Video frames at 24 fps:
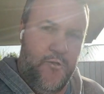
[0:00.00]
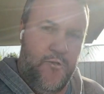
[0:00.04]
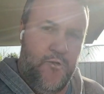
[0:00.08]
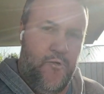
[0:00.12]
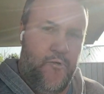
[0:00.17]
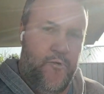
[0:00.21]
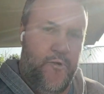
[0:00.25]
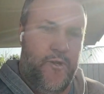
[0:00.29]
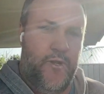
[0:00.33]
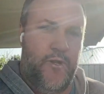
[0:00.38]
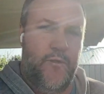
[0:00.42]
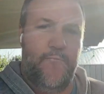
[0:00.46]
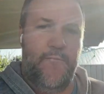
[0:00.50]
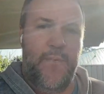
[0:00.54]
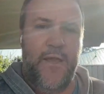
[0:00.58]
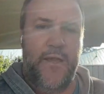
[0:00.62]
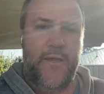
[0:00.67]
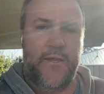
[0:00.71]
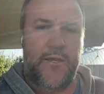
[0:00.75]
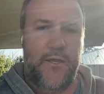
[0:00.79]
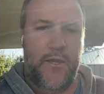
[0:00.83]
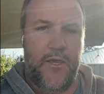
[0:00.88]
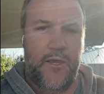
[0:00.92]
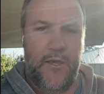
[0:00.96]
or are you
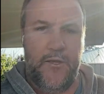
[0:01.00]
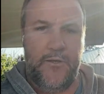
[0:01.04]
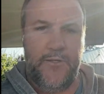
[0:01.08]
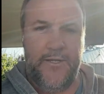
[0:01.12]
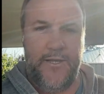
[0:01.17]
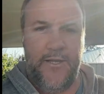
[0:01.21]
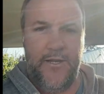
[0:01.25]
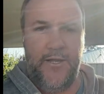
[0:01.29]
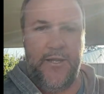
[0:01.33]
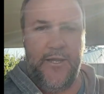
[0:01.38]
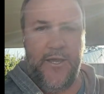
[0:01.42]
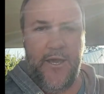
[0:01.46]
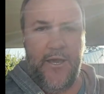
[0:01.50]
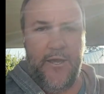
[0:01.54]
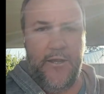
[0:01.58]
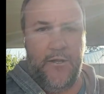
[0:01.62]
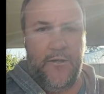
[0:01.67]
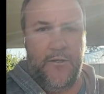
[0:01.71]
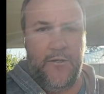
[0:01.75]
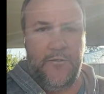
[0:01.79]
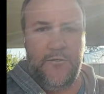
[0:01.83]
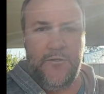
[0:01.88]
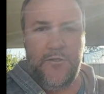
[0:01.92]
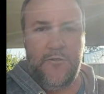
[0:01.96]
making a dedicated